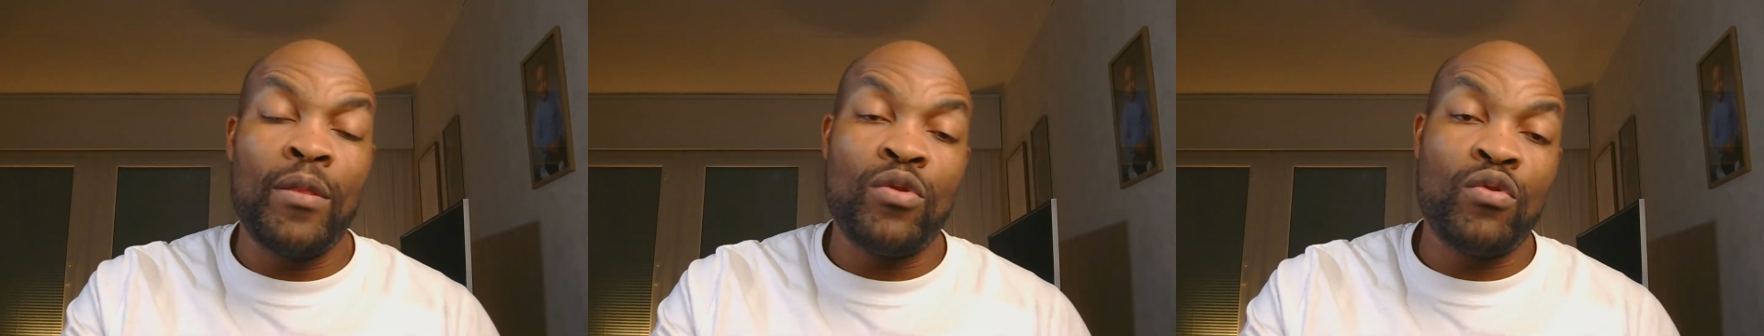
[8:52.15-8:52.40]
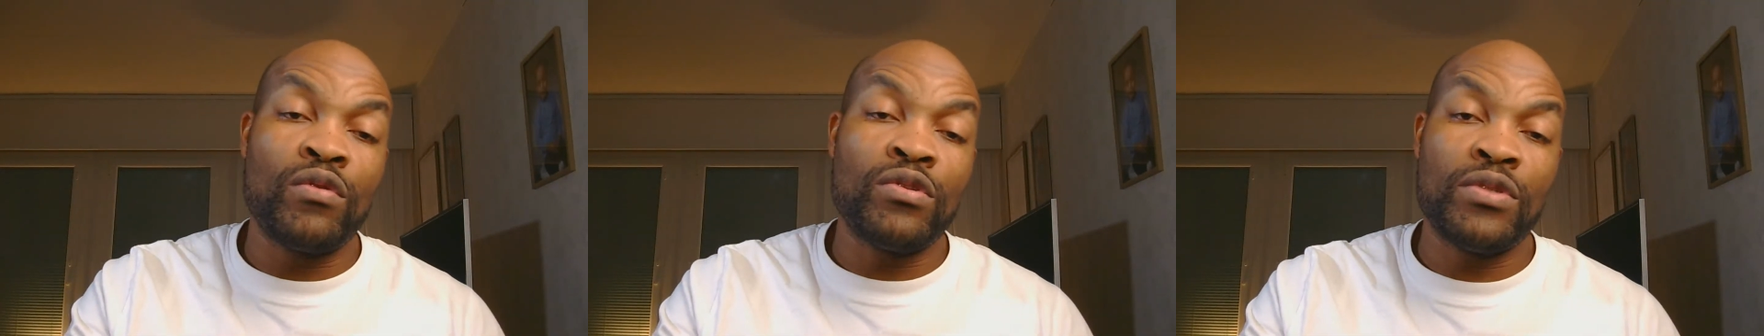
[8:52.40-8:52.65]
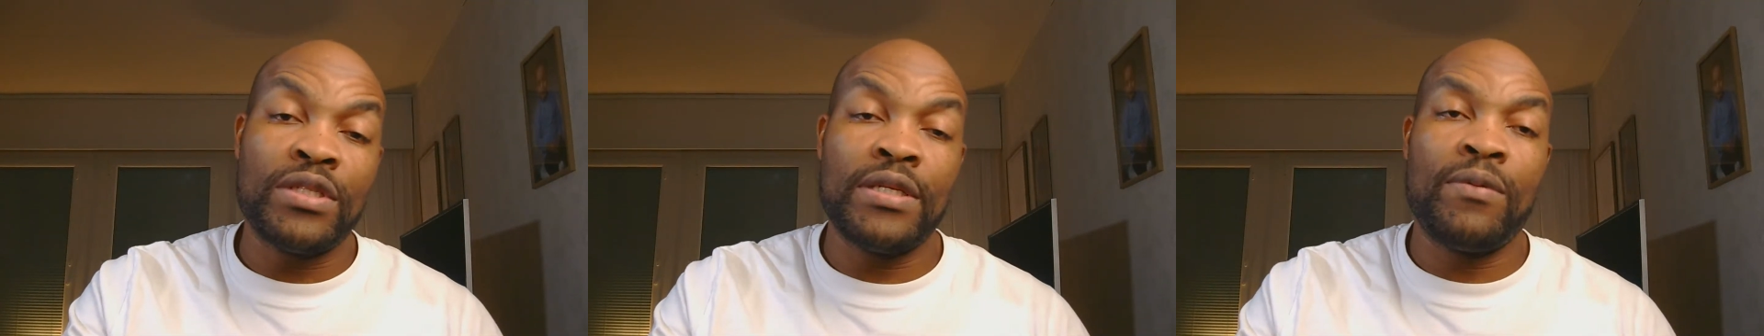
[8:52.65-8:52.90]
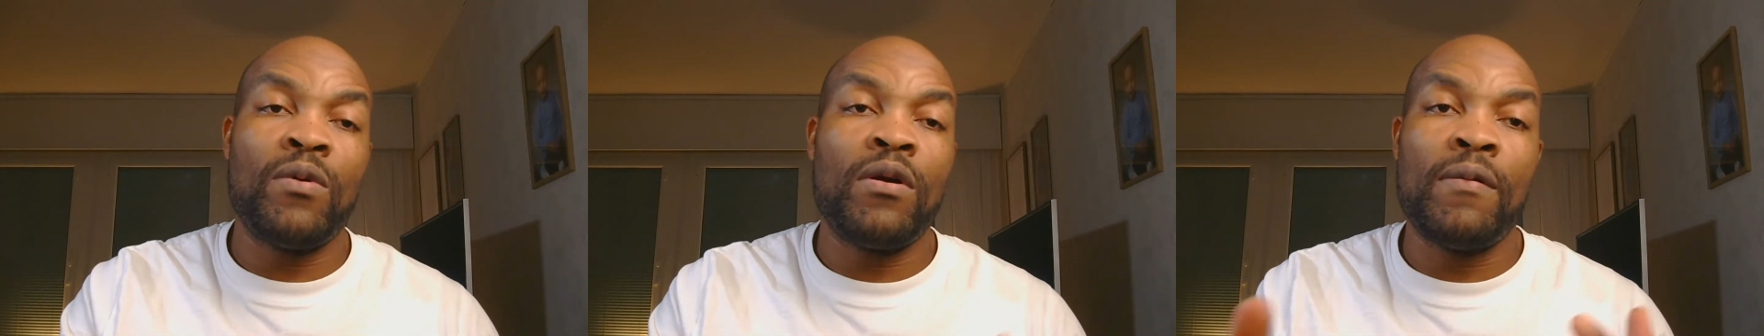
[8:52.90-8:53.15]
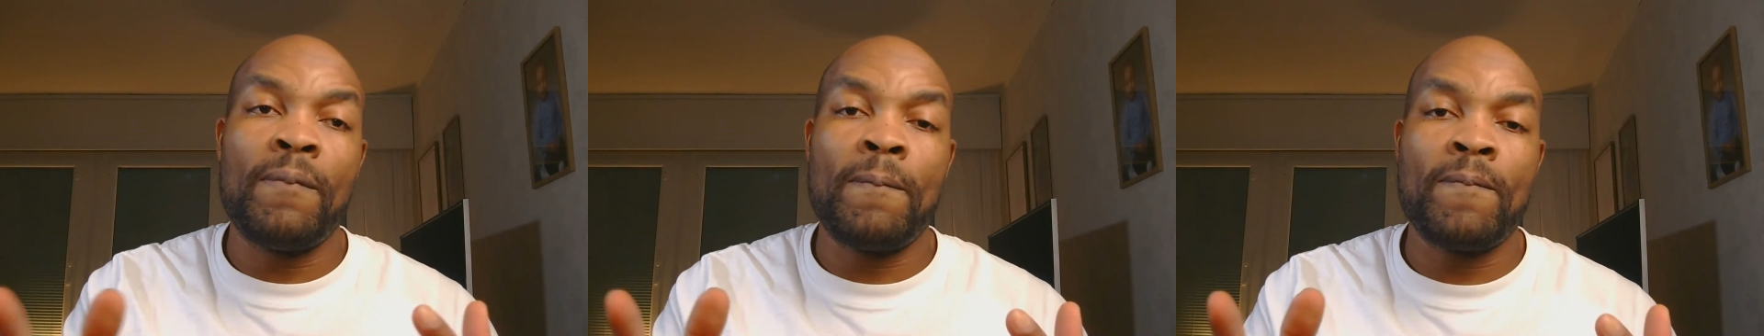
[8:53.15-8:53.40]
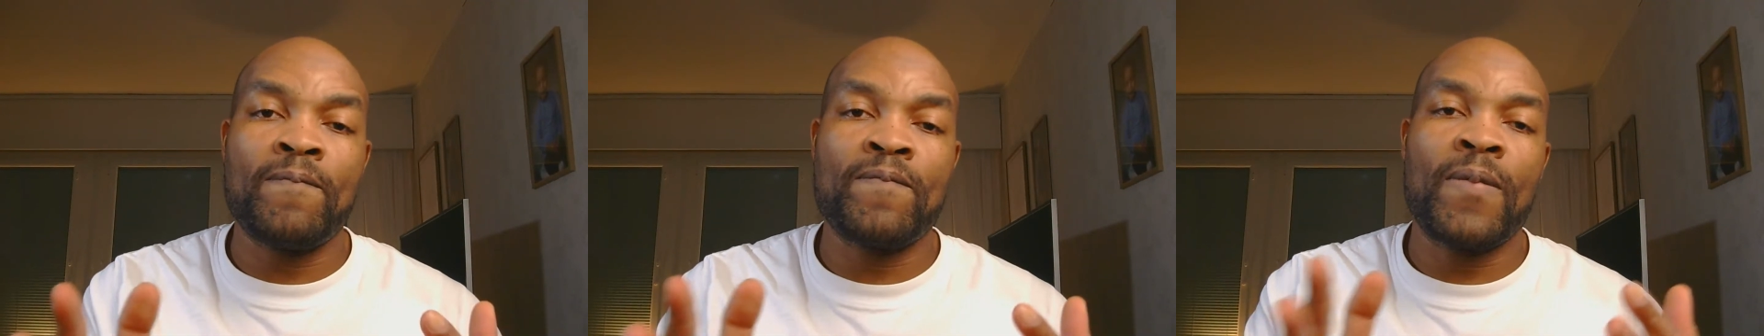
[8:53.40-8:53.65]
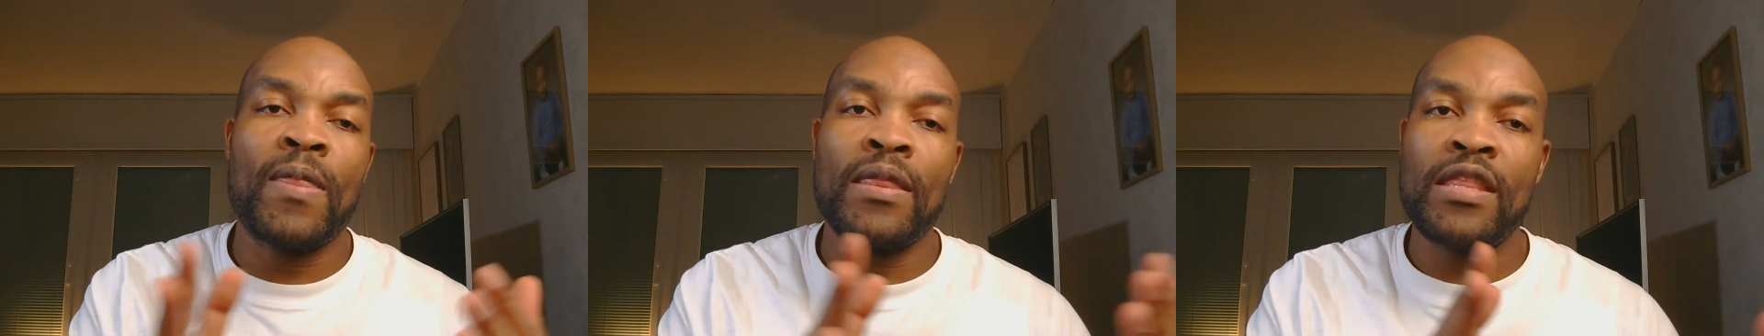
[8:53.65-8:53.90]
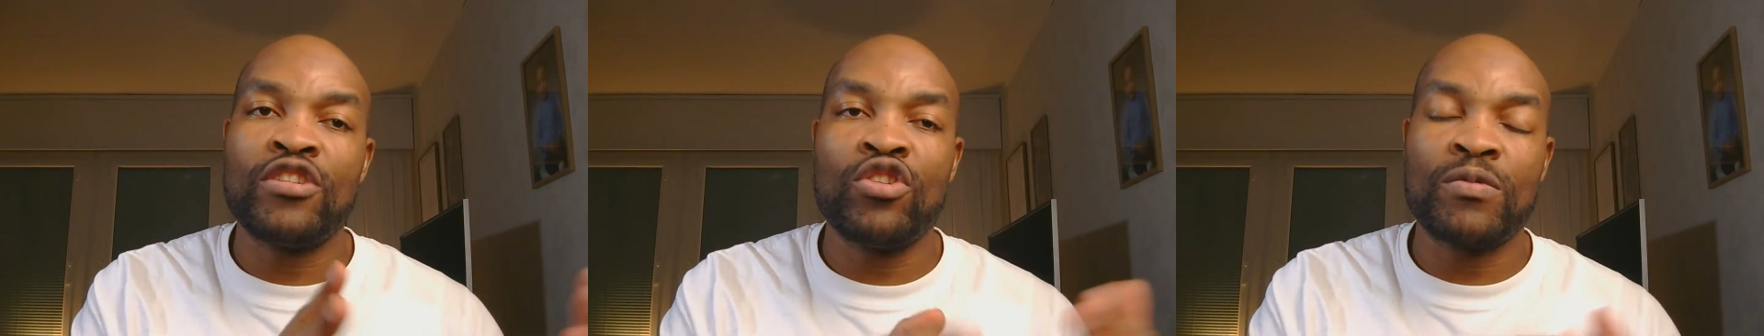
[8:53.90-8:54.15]
the
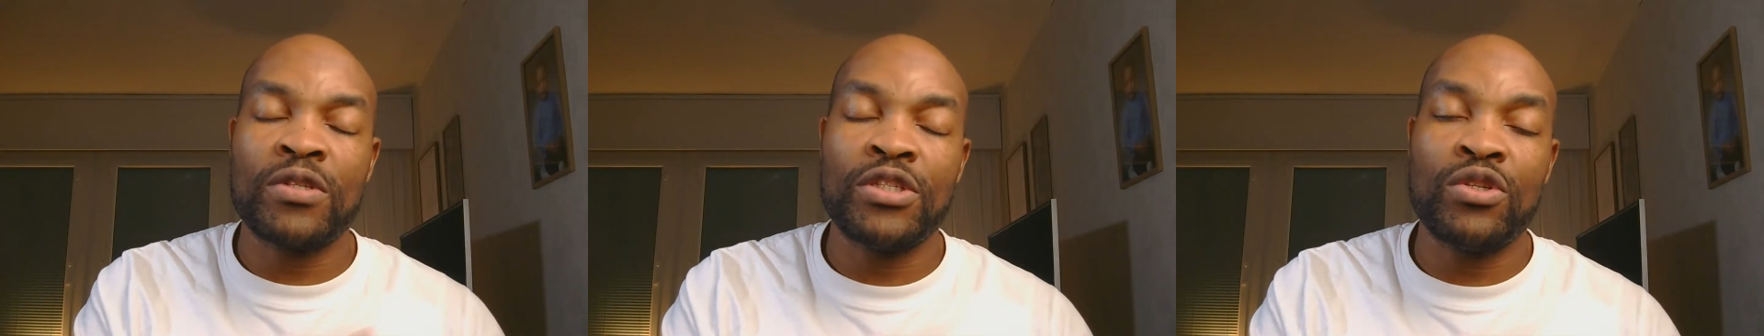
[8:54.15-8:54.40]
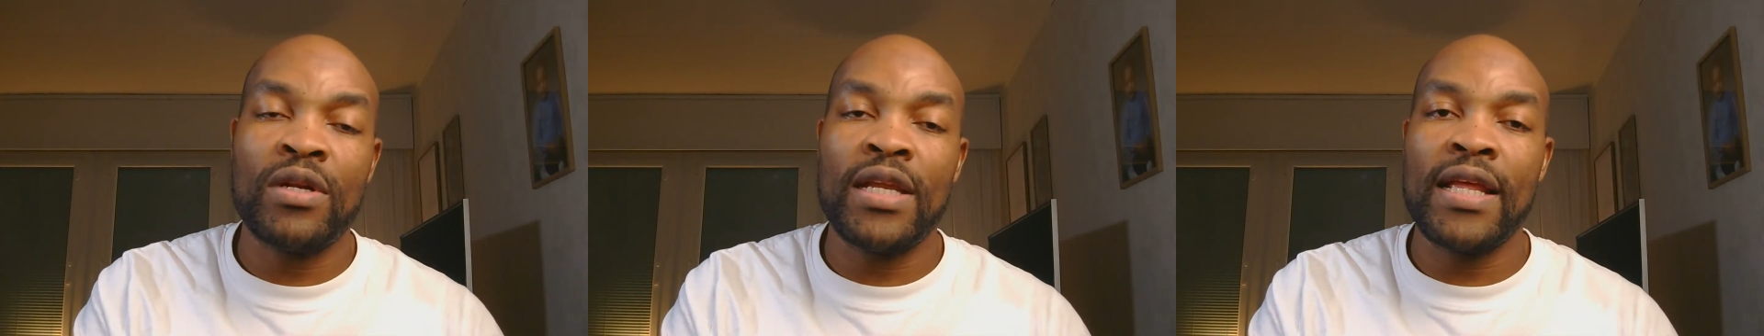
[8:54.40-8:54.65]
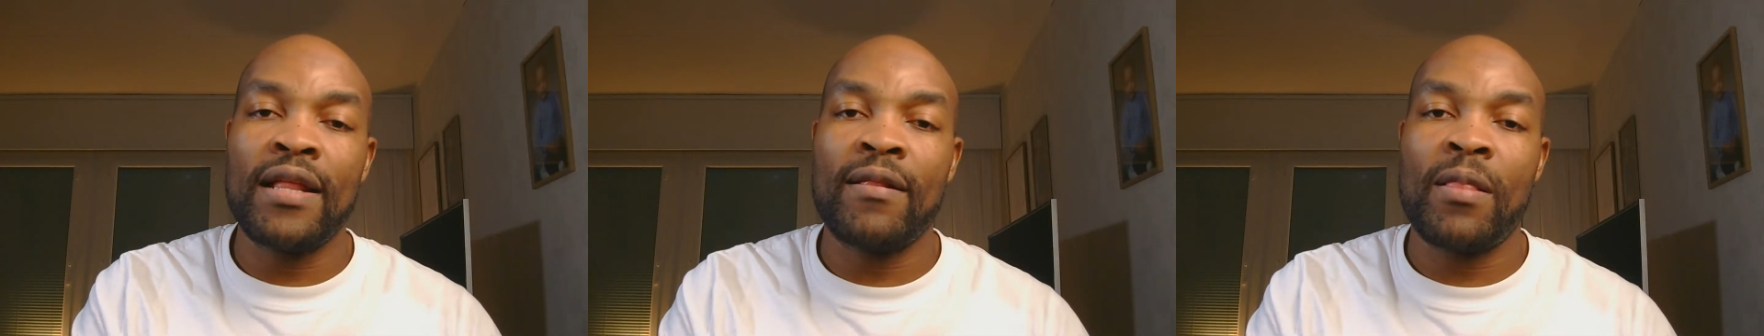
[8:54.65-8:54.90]
subscription link.